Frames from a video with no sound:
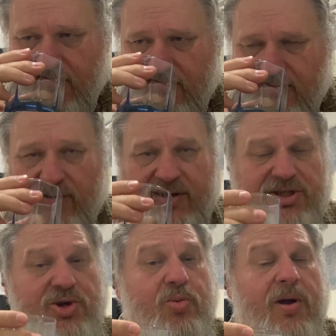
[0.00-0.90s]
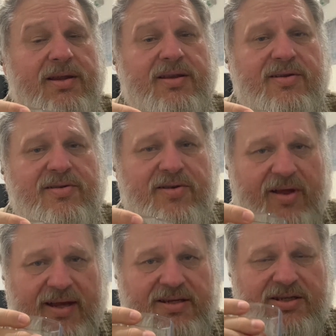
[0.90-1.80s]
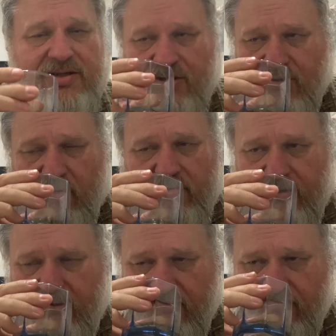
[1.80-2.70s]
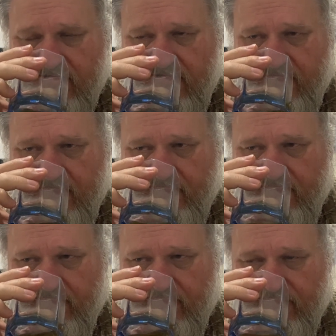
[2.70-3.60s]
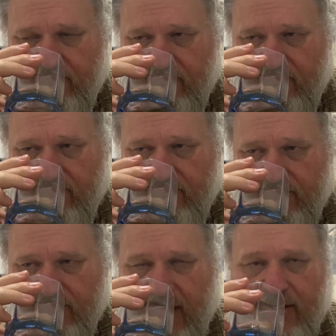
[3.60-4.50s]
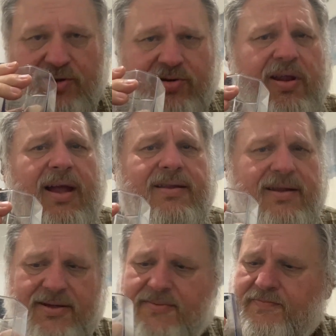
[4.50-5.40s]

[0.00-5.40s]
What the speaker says: So it's quite nice on the nose. I do like that.